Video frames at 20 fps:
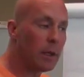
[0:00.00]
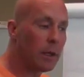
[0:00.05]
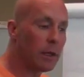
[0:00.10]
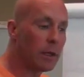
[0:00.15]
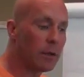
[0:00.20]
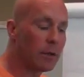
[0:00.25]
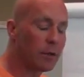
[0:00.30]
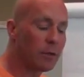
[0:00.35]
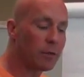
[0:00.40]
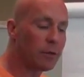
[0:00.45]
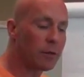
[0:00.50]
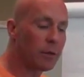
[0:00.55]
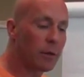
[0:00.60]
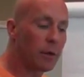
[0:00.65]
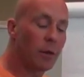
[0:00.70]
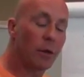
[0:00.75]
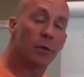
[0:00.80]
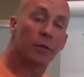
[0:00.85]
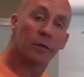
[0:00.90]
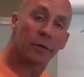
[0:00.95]
is
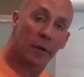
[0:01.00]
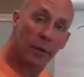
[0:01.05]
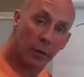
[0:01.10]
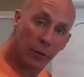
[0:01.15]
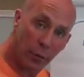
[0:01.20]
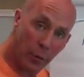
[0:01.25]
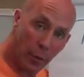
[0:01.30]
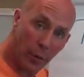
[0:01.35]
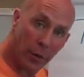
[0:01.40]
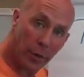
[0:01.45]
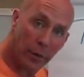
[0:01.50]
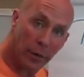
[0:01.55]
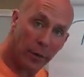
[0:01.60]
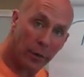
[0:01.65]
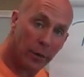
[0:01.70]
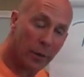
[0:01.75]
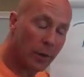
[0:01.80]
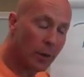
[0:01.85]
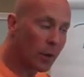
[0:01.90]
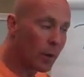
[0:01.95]
Synthroid
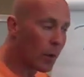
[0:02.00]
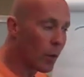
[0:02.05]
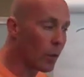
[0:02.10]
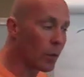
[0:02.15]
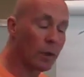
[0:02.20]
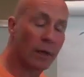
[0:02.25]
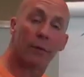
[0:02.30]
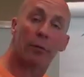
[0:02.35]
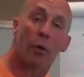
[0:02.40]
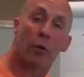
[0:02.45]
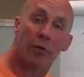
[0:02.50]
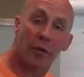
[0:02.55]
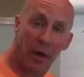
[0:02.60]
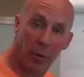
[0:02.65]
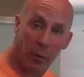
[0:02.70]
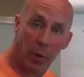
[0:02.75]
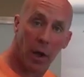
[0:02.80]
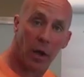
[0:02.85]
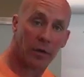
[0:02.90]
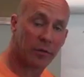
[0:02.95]
or
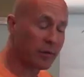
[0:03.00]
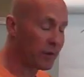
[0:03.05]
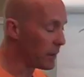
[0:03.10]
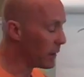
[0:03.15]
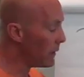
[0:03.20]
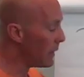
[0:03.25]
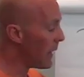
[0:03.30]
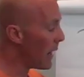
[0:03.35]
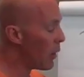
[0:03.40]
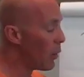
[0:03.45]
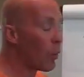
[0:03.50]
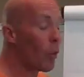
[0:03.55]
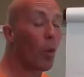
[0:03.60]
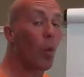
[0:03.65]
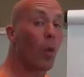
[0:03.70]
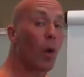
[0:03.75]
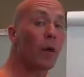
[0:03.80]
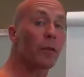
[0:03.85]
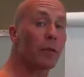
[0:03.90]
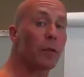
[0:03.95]
levothyroxine. Now,
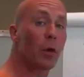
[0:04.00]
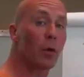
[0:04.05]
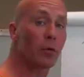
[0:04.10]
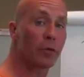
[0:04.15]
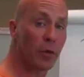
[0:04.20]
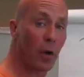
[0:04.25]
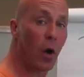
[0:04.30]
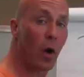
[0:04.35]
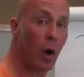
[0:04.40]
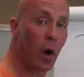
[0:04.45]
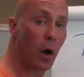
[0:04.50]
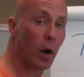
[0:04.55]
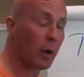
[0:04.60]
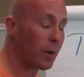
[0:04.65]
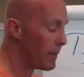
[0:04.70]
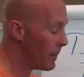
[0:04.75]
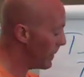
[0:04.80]
what those are